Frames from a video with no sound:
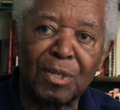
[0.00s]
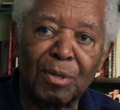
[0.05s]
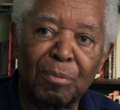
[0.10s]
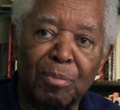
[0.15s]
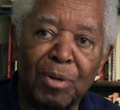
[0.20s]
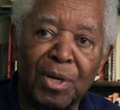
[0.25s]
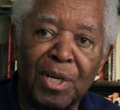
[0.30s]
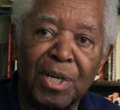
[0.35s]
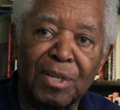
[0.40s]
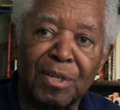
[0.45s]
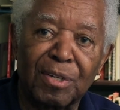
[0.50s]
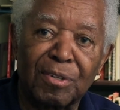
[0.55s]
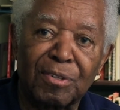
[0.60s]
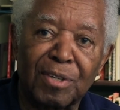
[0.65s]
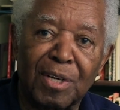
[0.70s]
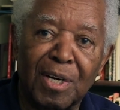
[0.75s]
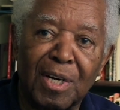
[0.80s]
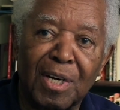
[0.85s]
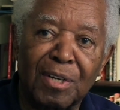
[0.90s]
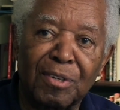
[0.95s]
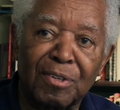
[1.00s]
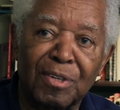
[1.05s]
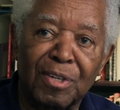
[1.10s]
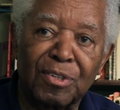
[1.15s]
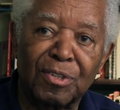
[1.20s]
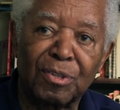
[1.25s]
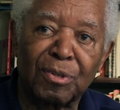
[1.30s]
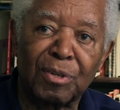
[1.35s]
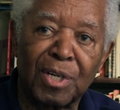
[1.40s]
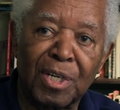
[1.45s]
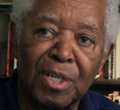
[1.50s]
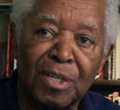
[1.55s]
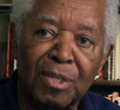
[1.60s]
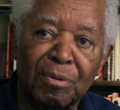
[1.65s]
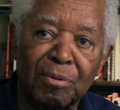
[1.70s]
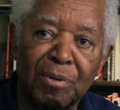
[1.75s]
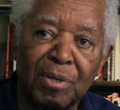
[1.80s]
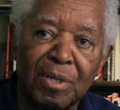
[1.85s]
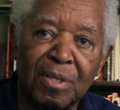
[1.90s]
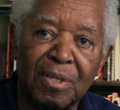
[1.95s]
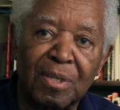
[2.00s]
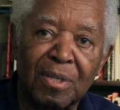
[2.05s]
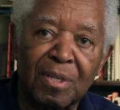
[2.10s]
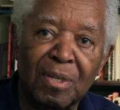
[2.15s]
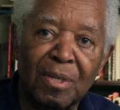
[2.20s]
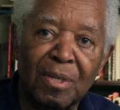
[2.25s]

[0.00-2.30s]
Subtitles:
your brain decides that you're ignorant